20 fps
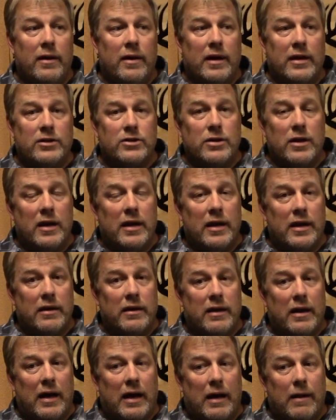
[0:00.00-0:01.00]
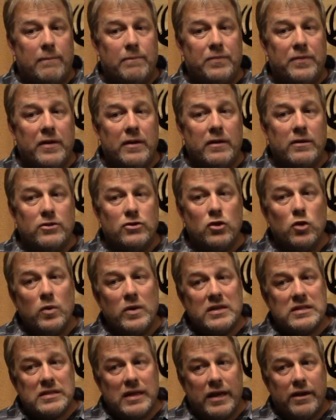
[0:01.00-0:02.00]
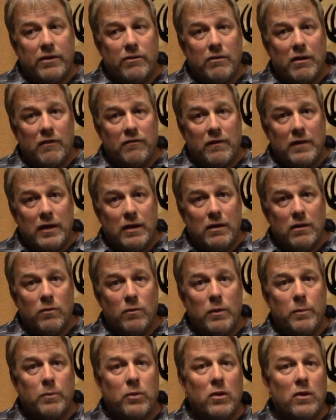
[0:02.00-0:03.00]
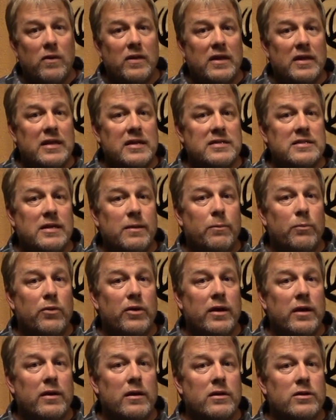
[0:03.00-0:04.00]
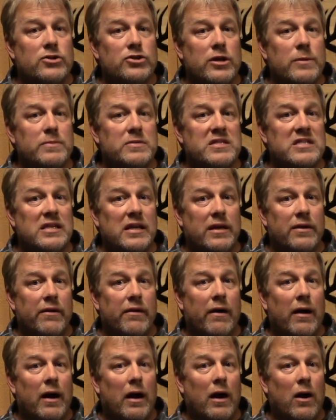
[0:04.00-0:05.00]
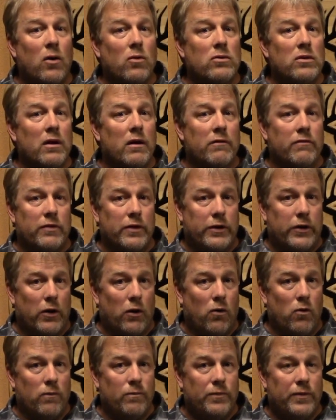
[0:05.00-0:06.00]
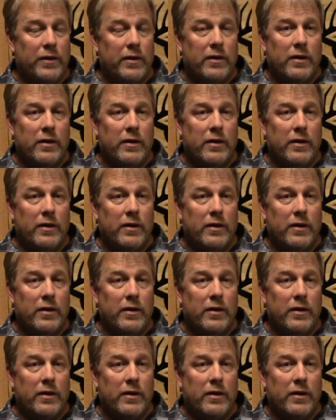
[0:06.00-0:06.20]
And 2 weeks later, roughly, we pull the easy breed sheep seeder out of the doe.